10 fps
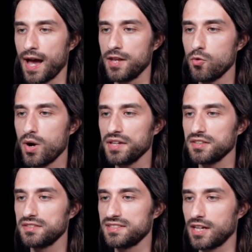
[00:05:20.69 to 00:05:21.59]
And
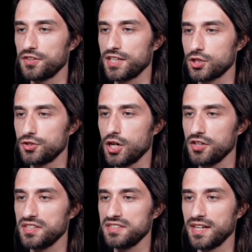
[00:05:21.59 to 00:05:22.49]
what this annotation does
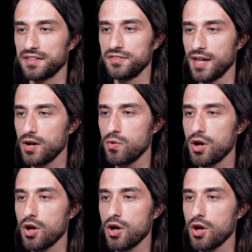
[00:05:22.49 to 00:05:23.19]
is that now,